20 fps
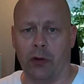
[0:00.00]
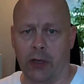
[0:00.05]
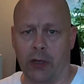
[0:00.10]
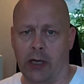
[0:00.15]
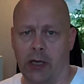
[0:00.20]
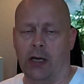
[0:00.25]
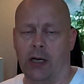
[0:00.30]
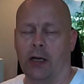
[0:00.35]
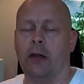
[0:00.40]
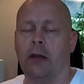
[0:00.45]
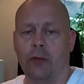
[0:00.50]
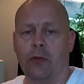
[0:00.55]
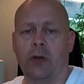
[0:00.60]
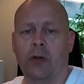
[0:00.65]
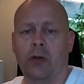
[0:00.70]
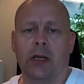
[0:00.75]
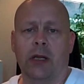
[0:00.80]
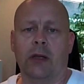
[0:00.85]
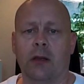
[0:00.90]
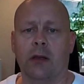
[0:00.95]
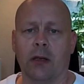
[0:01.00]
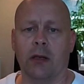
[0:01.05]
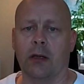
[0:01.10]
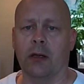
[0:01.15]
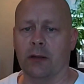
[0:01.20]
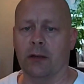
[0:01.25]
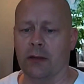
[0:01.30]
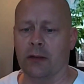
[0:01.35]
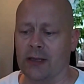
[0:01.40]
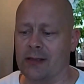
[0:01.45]
include in
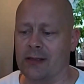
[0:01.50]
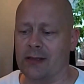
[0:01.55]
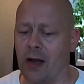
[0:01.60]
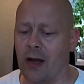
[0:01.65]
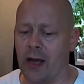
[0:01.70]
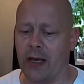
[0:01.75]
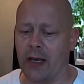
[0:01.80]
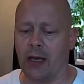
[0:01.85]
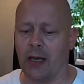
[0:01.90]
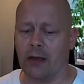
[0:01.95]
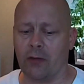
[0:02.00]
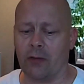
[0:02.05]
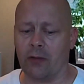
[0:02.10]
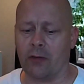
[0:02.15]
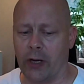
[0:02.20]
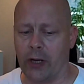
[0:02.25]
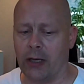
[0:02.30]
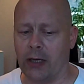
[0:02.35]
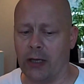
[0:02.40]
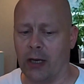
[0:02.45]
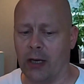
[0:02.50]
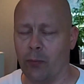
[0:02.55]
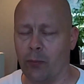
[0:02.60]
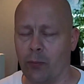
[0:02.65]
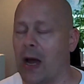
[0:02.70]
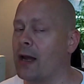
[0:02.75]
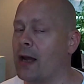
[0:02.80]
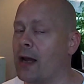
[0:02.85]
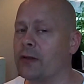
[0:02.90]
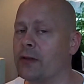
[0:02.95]
designing and creating and
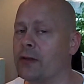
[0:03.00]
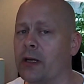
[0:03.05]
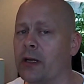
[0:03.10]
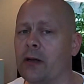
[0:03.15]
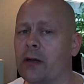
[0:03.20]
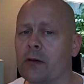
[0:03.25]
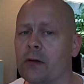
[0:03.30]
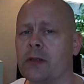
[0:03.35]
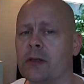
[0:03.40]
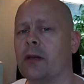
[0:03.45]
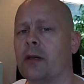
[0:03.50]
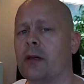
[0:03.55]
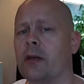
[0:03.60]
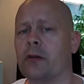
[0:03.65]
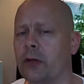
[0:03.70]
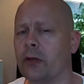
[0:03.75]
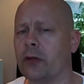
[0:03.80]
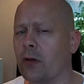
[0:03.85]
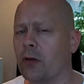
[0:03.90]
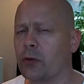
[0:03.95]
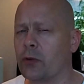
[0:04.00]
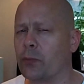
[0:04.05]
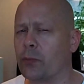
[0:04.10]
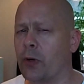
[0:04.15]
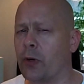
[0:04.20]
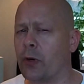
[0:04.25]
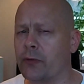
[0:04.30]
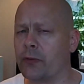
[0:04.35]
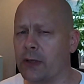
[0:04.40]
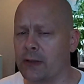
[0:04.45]
managing your security culture
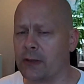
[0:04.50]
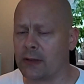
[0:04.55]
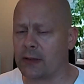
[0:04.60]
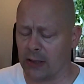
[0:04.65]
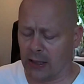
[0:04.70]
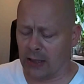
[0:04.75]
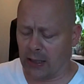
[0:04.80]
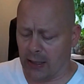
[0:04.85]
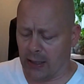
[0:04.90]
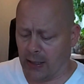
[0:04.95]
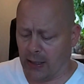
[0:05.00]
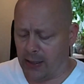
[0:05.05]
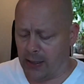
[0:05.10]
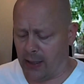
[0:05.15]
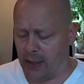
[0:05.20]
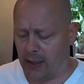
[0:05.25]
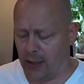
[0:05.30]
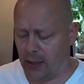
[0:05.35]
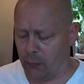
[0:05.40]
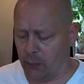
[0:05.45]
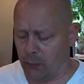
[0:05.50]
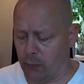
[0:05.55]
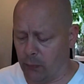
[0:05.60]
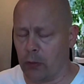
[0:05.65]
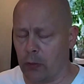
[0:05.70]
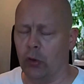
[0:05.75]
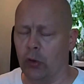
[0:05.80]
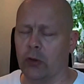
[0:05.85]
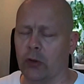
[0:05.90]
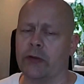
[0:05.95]
process. And we
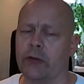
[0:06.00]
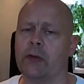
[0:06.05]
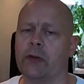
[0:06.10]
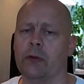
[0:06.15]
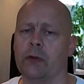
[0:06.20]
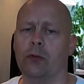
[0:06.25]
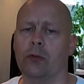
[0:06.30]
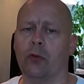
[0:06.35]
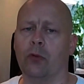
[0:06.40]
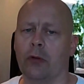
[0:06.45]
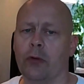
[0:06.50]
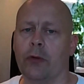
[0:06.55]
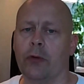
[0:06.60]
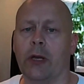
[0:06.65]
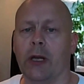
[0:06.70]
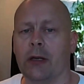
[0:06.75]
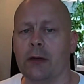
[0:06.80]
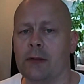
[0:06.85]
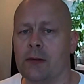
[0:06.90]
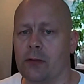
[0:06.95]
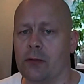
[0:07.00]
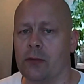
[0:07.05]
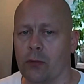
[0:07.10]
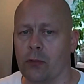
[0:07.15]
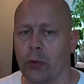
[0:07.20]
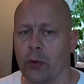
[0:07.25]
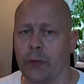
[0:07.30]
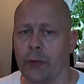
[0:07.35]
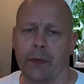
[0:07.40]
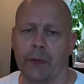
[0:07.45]
will also look
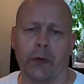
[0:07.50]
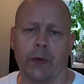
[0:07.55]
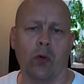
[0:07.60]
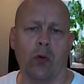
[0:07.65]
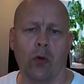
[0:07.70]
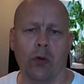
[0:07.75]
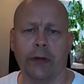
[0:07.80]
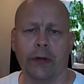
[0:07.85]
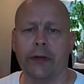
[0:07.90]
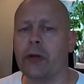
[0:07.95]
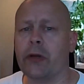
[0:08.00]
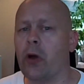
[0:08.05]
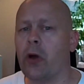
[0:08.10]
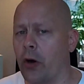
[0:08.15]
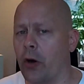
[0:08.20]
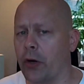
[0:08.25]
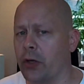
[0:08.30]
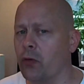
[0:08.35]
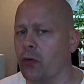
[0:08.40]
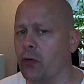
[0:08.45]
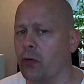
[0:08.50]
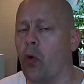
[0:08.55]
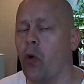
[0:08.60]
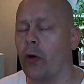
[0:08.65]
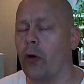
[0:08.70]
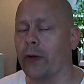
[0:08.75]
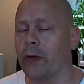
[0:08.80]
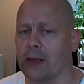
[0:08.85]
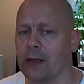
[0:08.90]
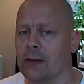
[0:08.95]
into what we call target
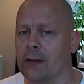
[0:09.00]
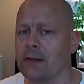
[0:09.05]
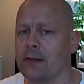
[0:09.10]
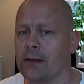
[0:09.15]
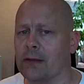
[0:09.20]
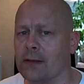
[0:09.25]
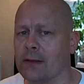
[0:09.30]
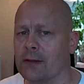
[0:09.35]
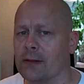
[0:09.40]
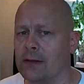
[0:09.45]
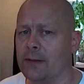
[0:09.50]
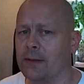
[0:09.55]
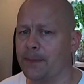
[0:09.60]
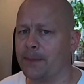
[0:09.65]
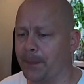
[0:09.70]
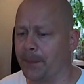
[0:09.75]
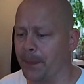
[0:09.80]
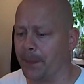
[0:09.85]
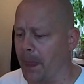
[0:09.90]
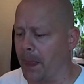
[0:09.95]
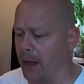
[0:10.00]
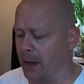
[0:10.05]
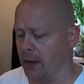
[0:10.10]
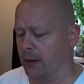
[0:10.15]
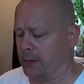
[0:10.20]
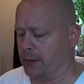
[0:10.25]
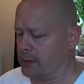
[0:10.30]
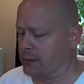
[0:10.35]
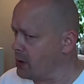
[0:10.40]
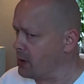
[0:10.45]
audiences,
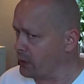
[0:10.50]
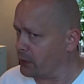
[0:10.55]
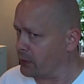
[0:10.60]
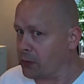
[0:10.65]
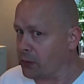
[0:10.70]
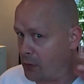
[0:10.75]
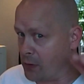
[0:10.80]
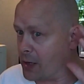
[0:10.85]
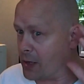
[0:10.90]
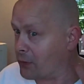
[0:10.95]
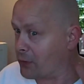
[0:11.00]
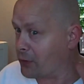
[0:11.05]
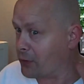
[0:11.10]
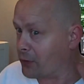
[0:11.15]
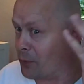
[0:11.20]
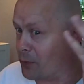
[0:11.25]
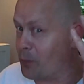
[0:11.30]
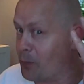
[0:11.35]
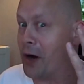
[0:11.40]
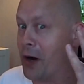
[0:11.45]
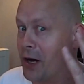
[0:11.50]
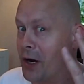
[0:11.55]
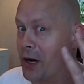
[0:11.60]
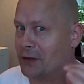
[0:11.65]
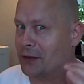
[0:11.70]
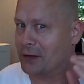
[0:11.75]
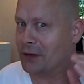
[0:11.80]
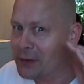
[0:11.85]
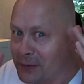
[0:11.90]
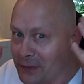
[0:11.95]
just to get your mind
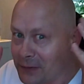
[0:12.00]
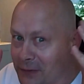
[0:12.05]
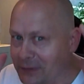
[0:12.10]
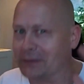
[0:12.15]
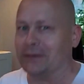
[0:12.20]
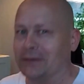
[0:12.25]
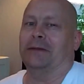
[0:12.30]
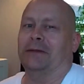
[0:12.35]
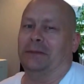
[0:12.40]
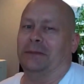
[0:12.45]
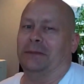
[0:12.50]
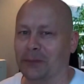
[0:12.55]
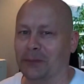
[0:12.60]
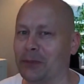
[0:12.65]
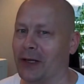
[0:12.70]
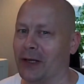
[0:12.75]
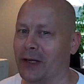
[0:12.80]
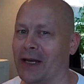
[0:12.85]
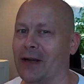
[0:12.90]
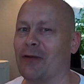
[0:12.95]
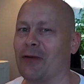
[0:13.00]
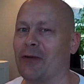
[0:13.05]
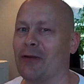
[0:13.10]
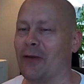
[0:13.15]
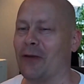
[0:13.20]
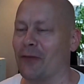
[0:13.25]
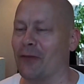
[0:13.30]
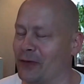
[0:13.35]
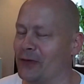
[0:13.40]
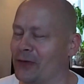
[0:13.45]
playing
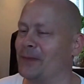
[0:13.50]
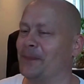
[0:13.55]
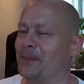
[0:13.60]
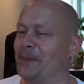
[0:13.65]
around those